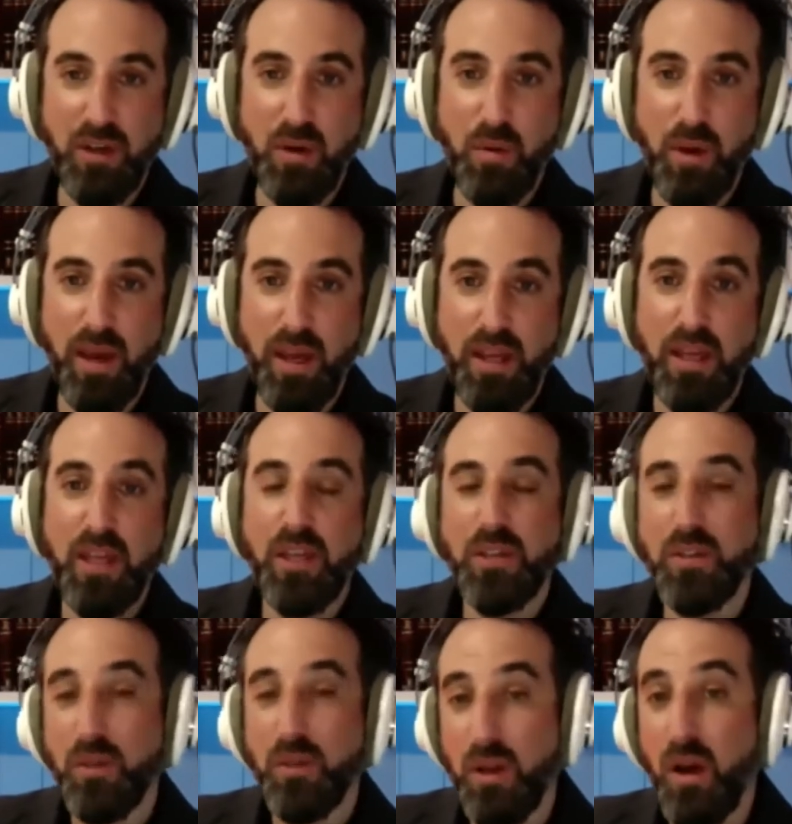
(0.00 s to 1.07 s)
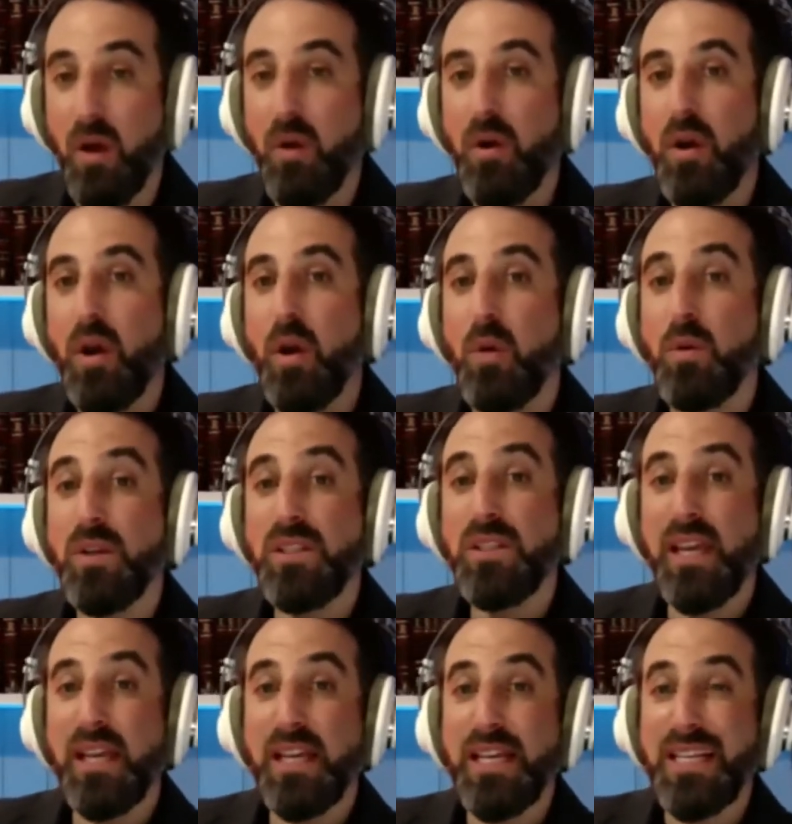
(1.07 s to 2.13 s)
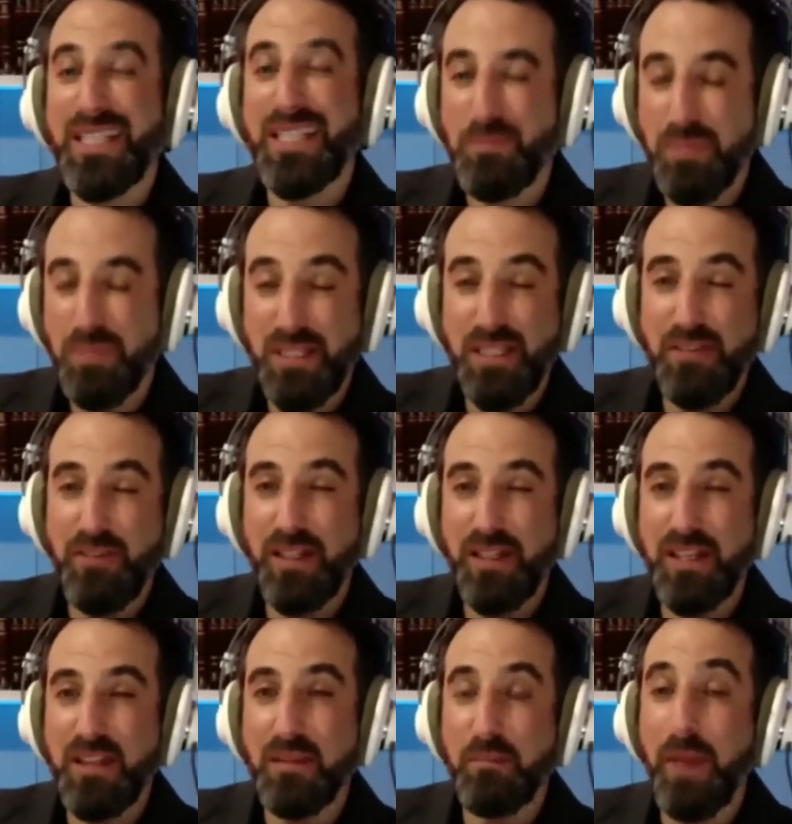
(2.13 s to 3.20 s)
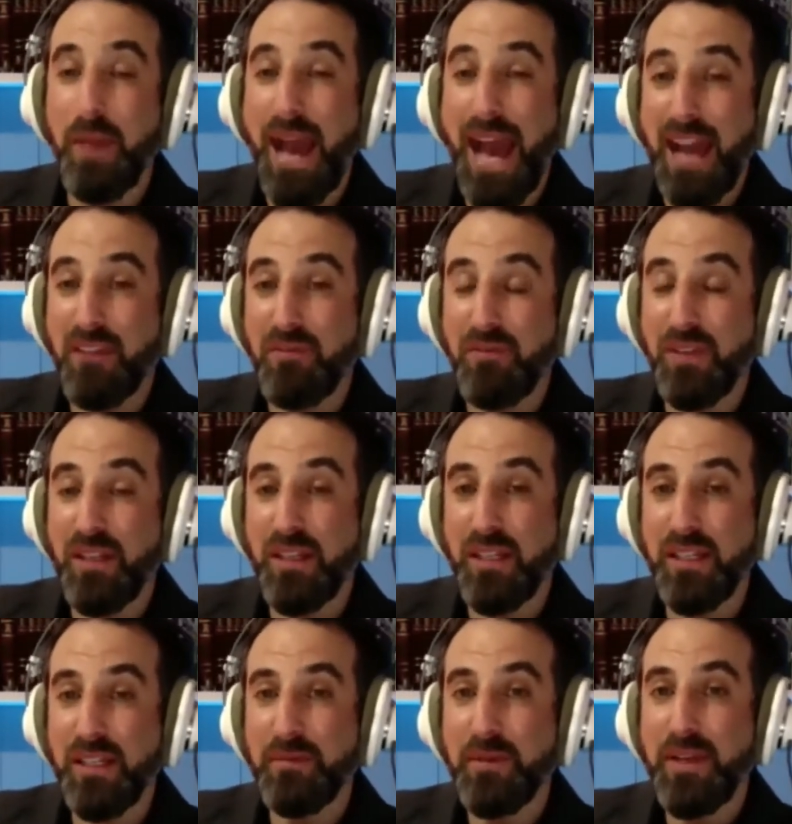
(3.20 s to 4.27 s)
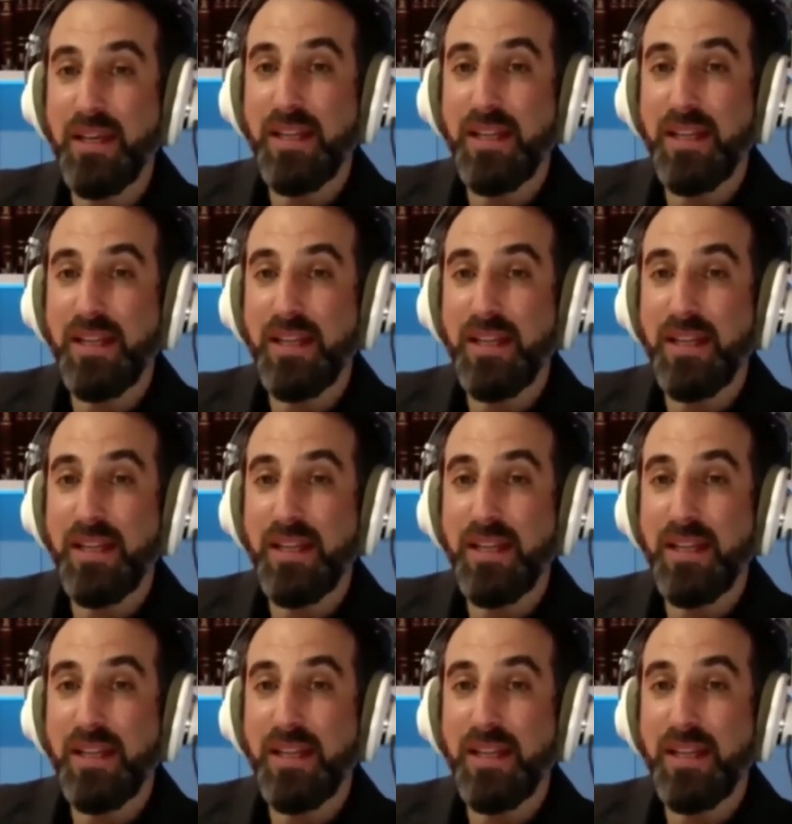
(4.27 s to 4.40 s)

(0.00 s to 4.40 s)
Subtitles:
away. So no, we're saying specifically the bad feeling,